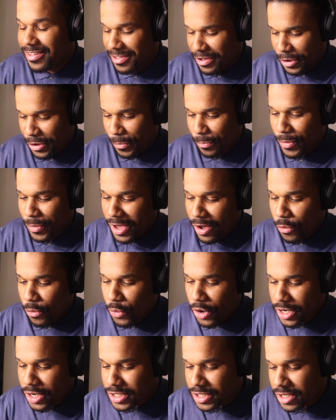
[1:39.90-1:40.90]
Yep,
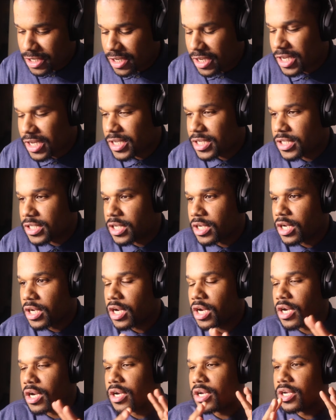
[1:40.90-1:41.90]
where she is
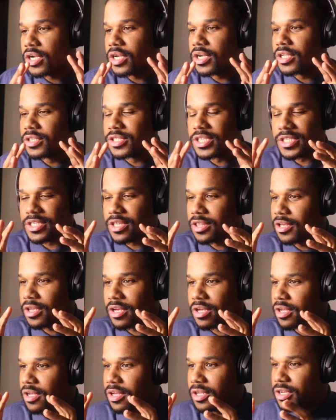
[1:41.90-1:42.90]
just
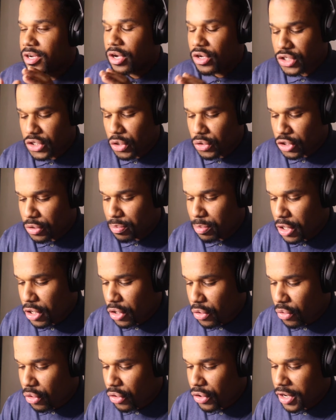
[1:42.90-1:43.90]
the social media
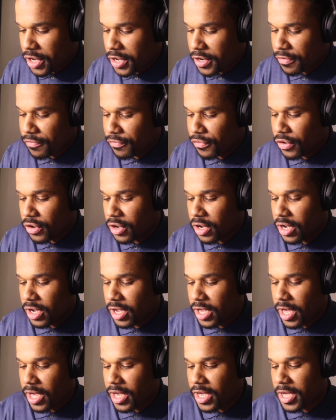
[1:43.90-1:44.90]
coordinator for
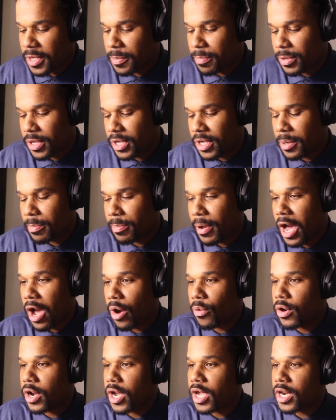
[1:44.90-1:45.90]
KEP
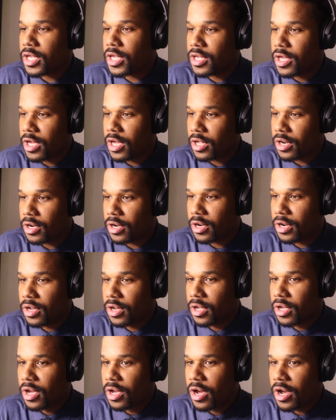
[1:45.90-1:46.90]
Power 88.
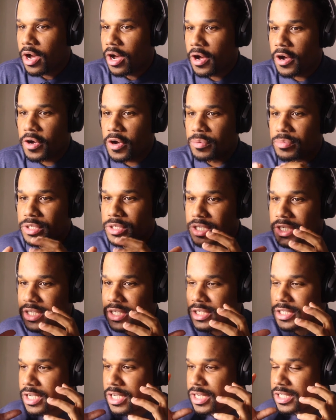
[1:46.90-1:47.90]

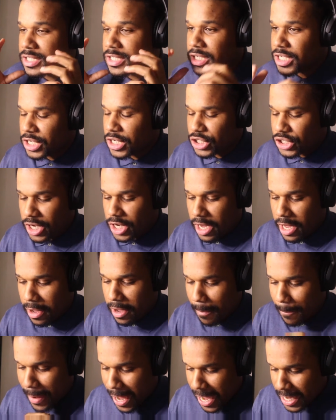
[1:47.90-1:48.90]
She's a DJ,
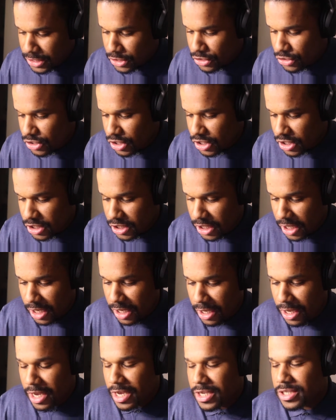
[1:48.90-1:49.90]
a master
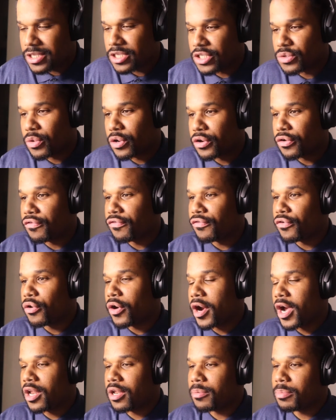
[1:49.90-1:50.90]
DJ. She's one of the
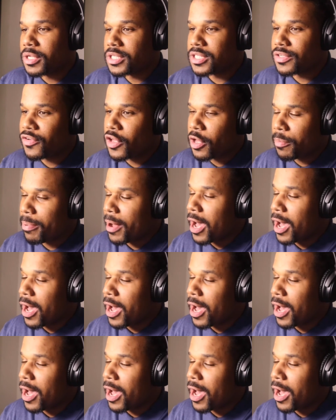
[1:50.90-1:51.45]
4 elements of hip